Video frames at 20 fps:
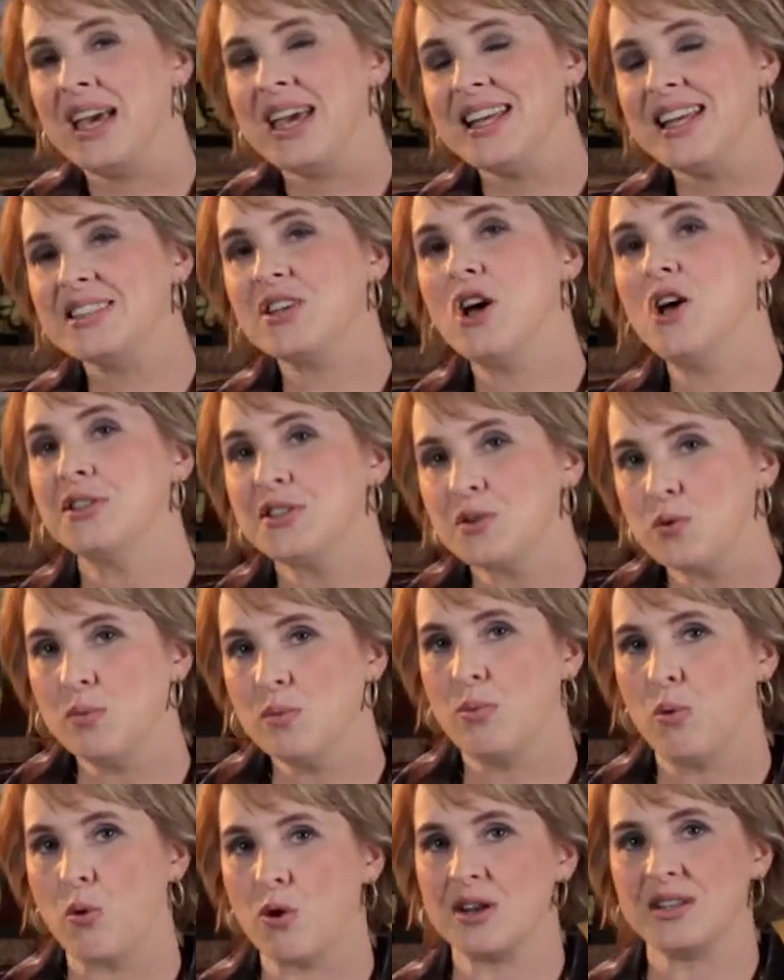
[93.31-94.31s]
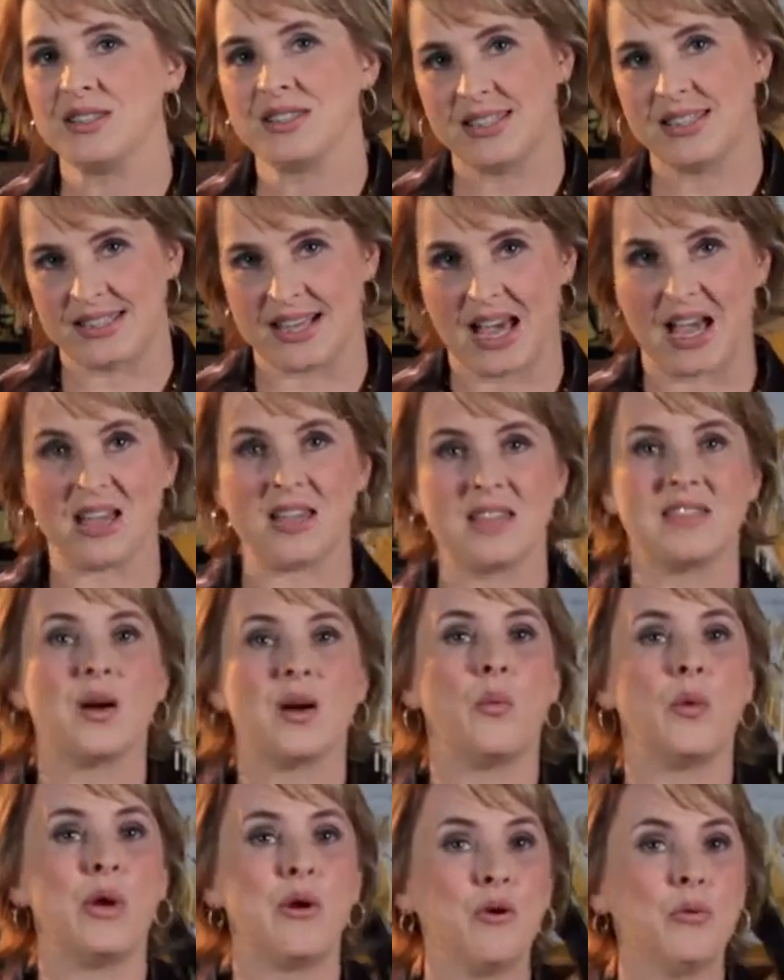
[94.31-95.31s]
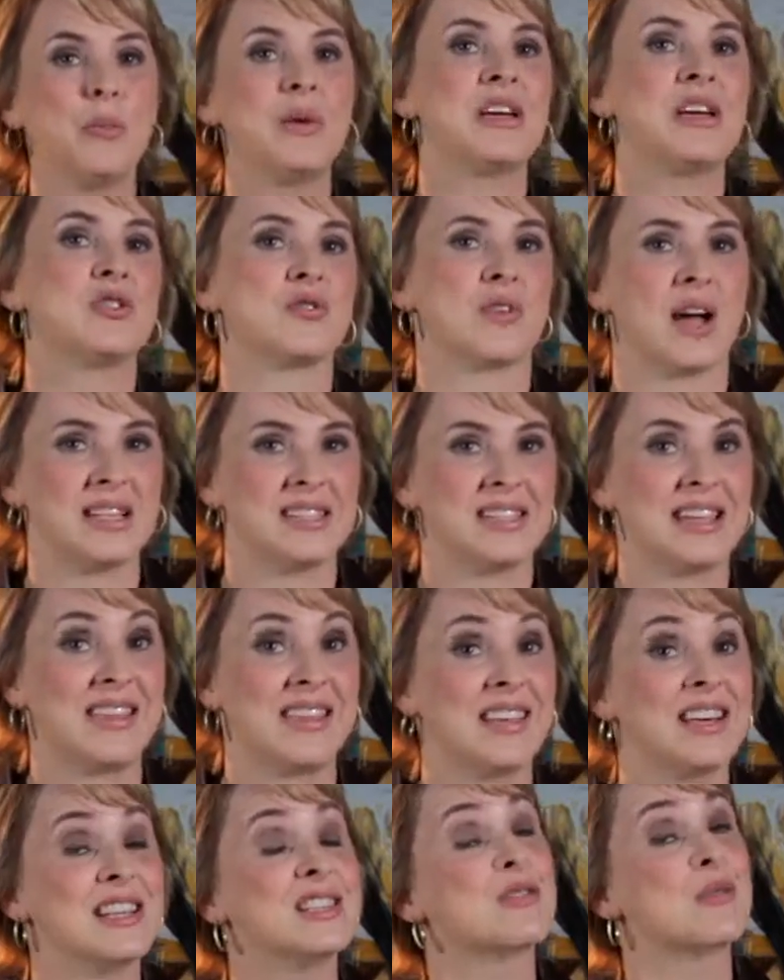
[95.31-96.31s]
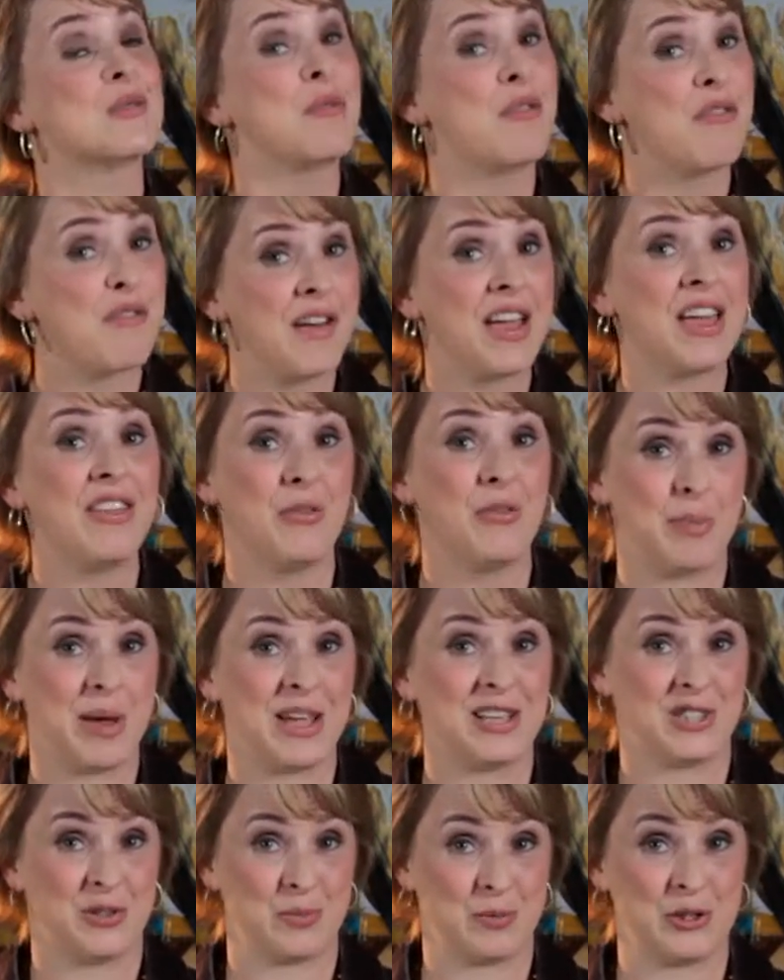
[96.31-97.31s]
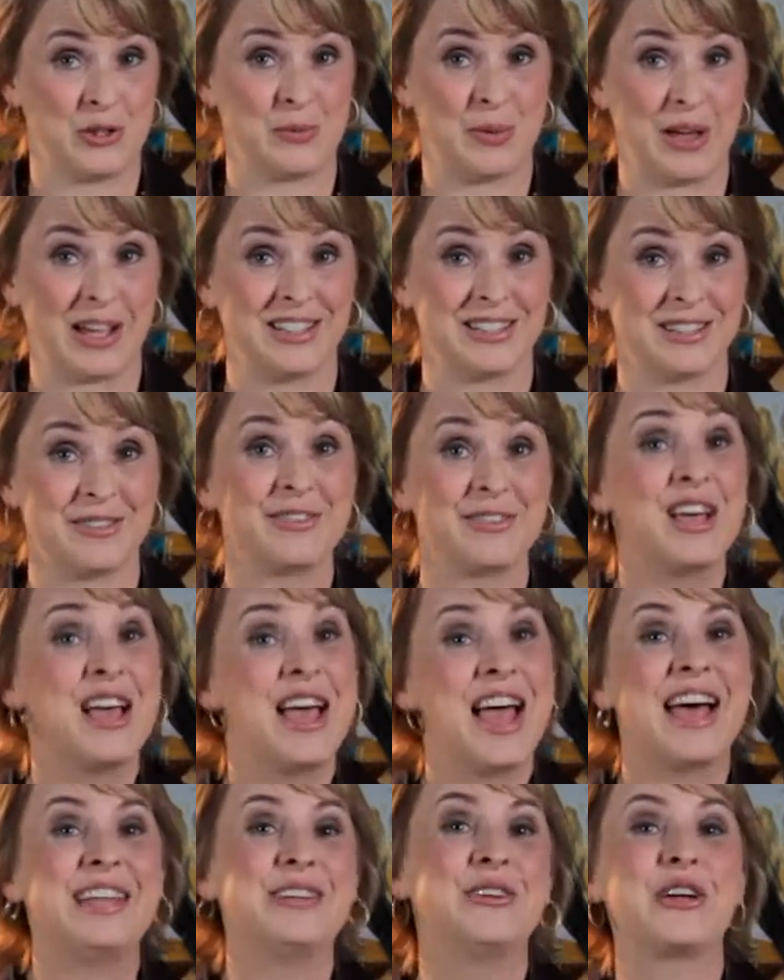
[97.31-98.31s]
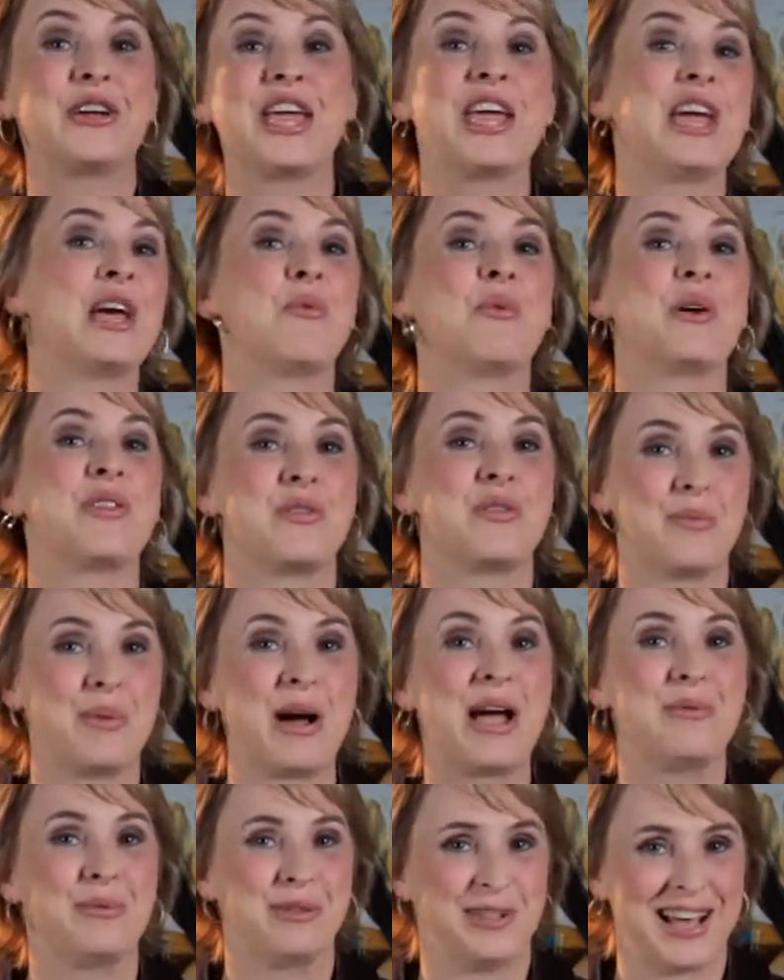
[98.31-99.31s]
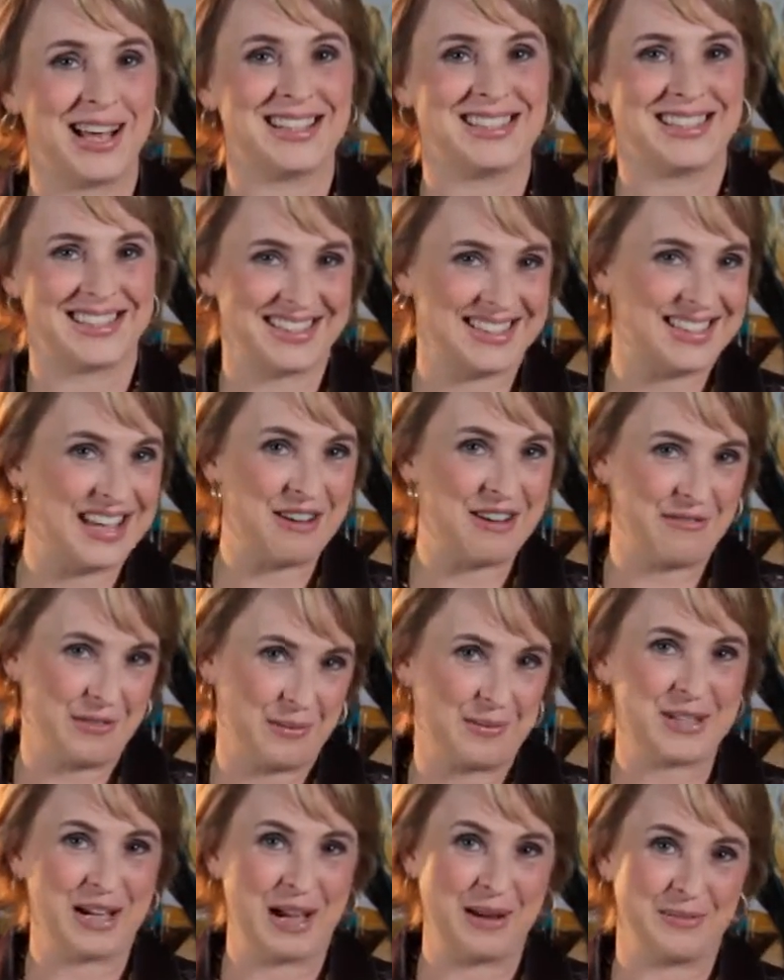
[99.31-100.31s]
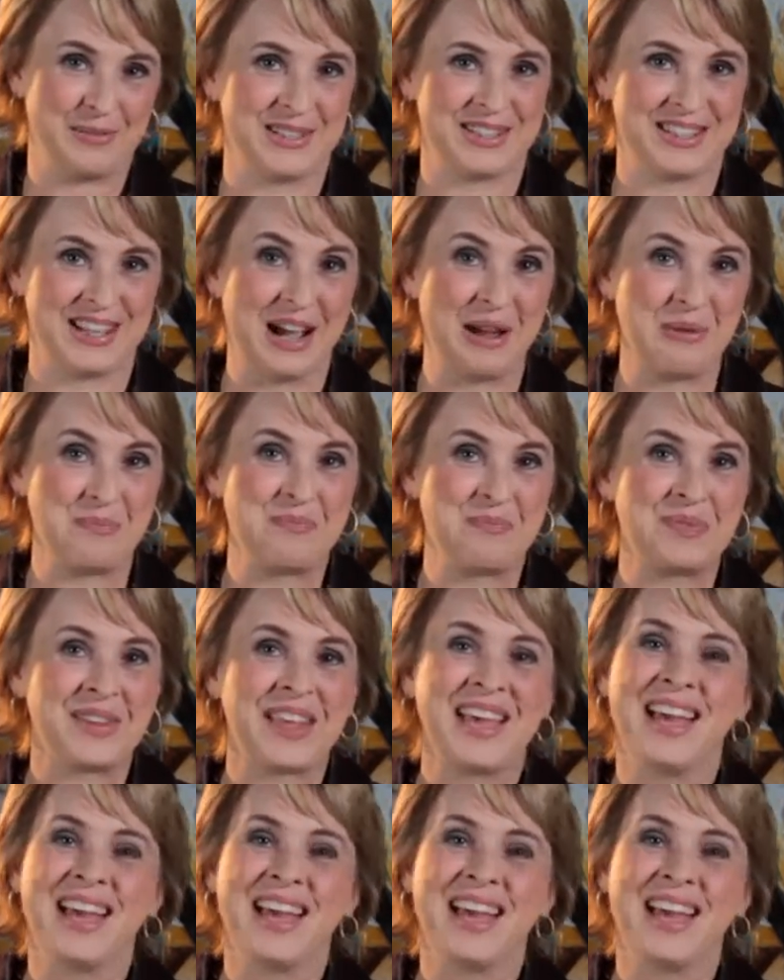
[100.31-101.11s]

It's also important to say that we will be addressing this from a faith-based perspective and looking at what the Bible has to say from time to time.